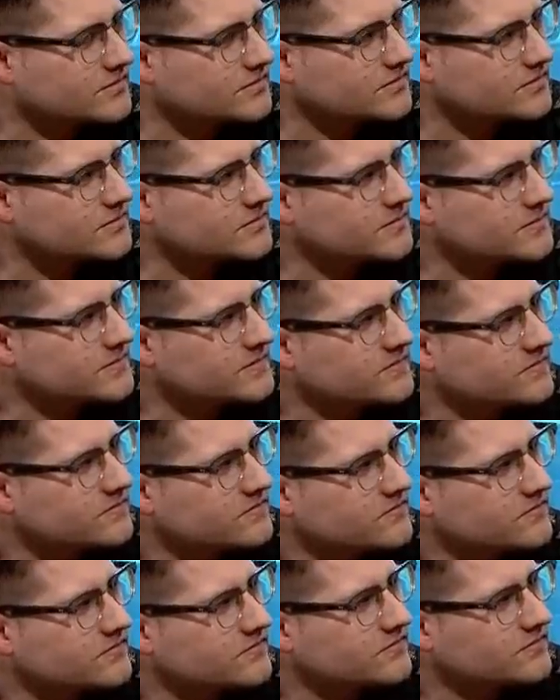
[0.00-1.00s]

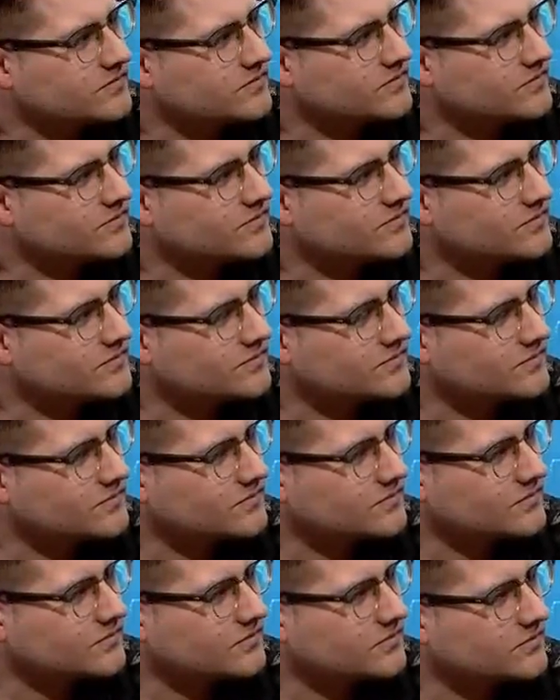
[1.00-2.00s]

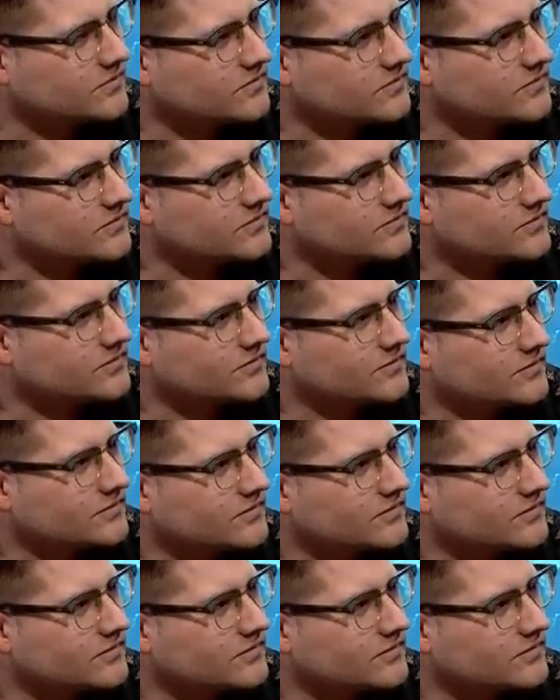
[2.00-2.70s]
(silent)